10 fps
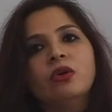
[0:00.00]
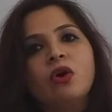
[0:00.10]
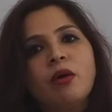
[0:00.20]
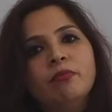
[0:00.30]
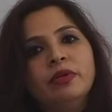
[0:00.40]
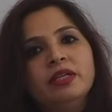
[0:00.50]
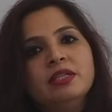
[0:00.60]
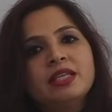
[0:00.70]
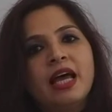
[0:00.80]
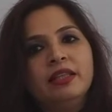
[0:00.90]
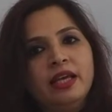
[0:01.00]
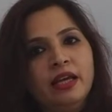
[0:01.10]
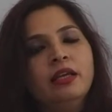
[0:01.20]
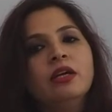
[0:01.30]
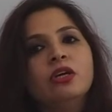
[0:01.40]
components and
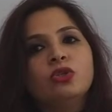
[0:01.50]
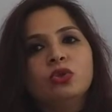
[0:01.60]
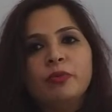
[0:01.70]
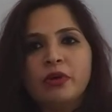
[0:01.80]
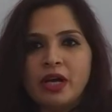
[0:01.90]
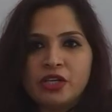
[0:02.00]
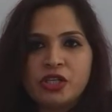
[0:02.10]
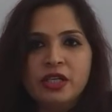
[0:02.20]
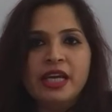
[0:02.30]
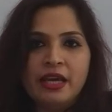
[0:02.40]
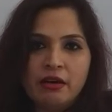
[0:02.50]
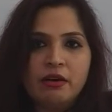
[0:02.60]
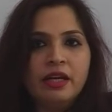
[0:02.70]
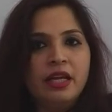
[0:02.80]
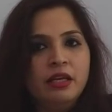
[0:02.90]
then do the production
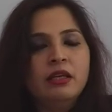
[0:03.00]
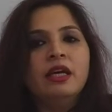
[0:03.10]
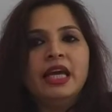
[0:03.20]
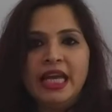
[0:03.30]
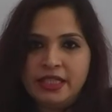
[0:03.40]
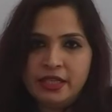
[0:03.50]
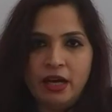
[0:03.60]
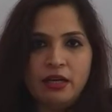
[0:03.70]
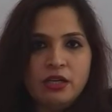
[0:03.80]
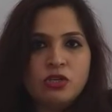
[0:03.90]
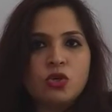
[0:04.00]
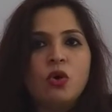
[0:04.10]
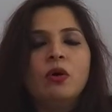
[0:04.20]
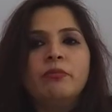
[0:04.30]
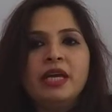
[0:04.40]
here in India.
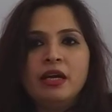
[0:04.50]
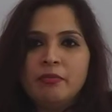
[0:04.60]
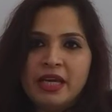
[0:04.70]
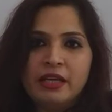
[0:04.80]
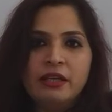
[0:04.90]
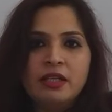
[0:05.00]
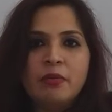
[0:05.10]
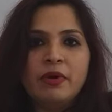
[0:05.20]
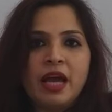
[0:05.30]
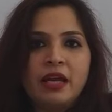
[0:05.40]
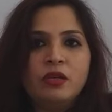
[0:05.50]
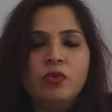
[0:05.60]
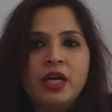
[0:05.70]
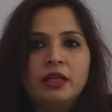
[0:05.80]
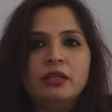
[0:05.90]
So being a Make in India brand,
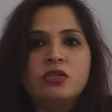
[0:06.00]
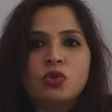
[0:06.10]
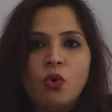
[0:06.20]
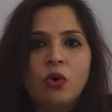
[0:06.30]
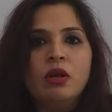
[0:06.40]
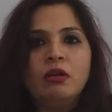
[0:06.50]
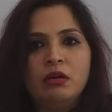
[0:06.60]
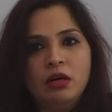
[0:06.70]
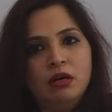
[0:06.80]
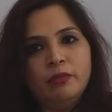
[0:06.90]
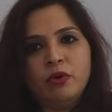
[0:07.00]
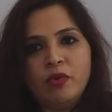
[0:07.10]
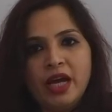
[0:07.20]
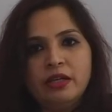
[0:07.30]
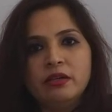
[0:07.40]
we are the sole
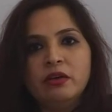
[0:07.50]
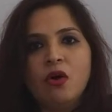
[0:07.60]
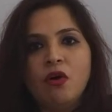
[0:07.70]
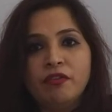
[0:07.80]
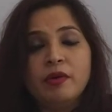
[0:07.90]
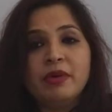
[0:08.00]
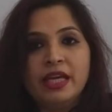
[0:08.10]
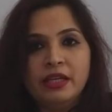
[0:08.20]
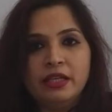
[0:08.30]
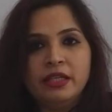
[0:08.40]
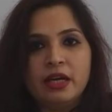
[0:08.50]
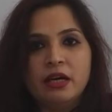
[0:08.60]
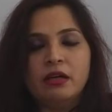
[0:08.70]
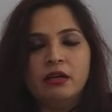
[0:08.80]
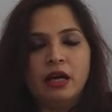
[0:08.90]
provider of a Make in
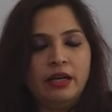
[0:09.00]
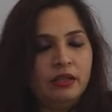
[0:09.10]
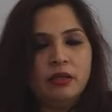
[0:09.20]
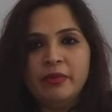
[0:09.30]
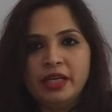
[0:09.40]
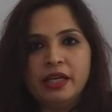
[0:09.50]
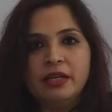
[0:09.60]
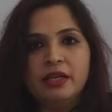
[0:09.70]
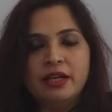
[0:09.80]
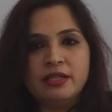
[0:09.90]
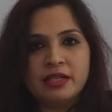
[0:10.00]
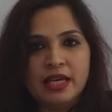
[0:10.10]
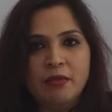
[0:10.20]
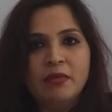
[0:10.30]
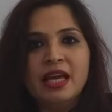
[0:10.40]
India under the Make in India
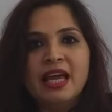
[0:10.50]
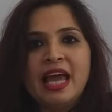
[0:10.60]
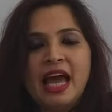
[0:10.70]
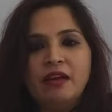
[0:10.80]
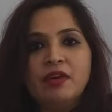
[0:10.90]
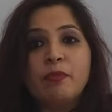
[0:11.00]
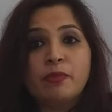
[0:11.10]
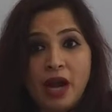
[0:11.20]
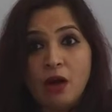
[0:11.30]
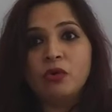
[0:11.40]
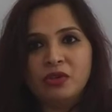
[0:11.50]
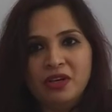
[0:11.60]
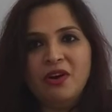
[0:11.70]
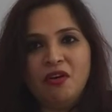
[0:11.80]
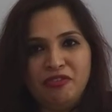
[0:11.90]
scheme, and we are proud
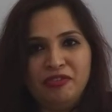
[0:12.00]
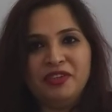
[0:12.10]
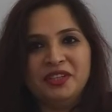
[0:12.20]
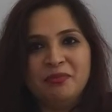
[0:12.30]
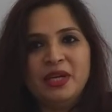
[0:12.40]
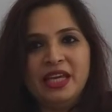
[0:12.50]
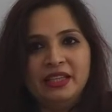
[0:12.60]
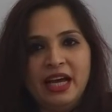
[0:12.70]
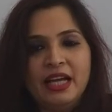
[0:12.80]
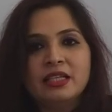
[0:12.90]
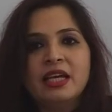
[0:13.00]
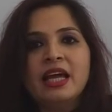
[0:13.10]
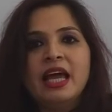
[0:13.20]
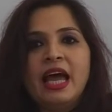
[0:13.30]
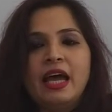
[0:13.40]
of being that.
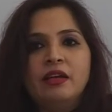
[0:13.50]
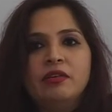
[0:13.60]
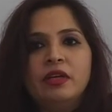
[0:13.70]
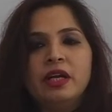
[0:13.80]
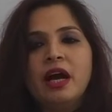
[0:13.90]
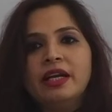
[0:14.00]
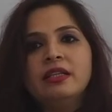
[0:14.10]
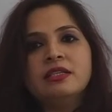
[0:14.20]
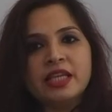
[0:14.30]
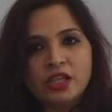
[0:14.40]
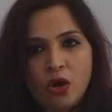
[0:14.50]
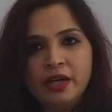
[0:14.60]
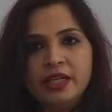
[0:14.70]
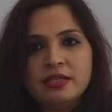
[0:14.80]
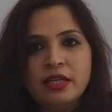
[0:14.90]
And regarding the
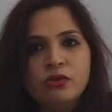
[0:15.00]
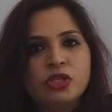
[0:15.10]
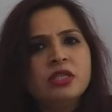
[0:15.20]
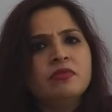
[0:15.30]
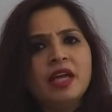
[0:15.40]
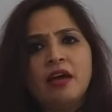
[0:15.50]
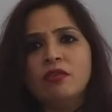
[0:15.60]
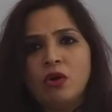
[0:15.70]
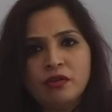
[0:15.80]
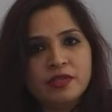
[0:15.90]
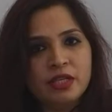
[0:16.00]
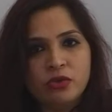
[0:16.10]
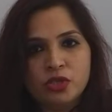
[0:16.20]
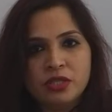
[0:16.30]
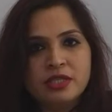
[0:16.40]
security solutions, we have a lot of
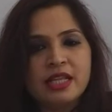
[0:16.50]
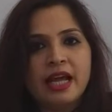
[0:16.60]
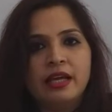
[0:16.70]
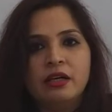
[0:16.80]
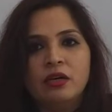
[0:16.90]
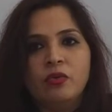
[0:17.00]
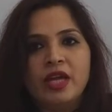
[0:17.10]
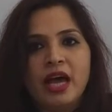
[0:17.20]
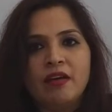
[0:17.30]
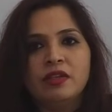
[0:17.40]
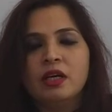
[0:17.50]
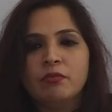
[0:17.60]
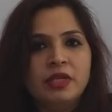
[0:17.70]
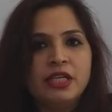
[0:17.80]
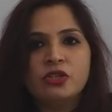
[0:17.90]
solutions, like we have the
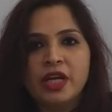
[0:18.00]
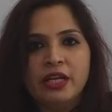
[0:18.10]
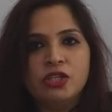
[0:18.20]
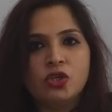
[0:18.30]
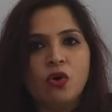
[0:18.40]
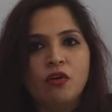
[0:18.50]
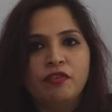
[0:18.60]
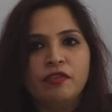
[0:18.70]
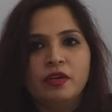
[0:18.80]
complete range of